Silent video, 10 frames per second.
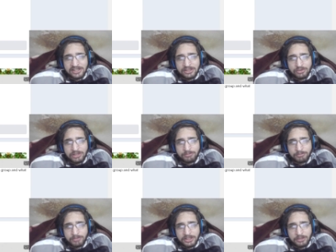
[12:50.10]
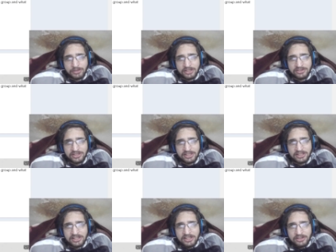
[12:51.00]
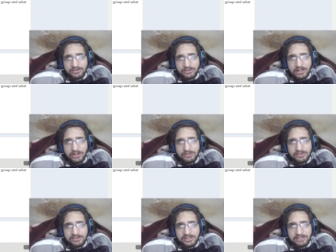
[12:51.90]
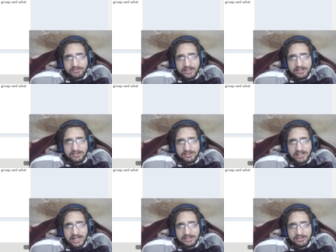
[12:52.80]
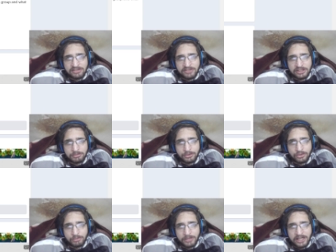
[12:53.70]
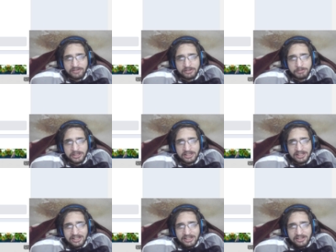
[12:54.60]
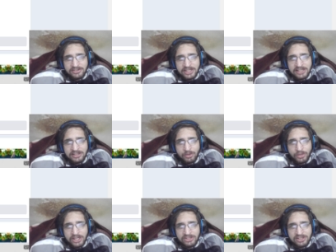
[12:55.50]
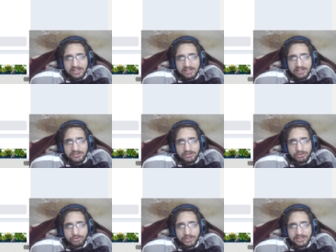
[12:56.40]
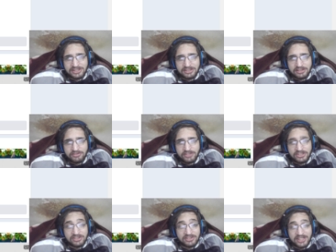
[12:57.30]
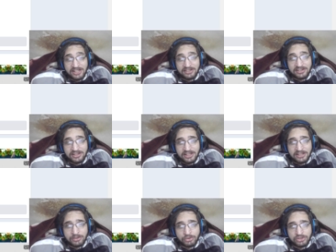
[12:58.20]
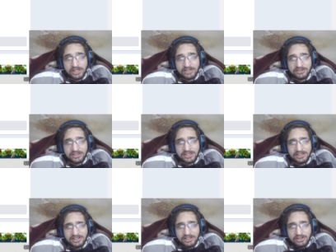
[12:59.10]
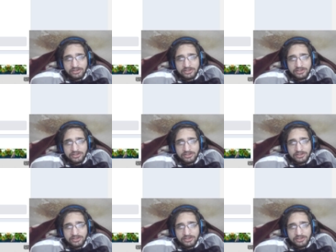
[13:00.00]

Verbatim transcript: it to a particular city so now you will see if i select this facebook group i will be seeing the location here which is surat which is there in gujarat city so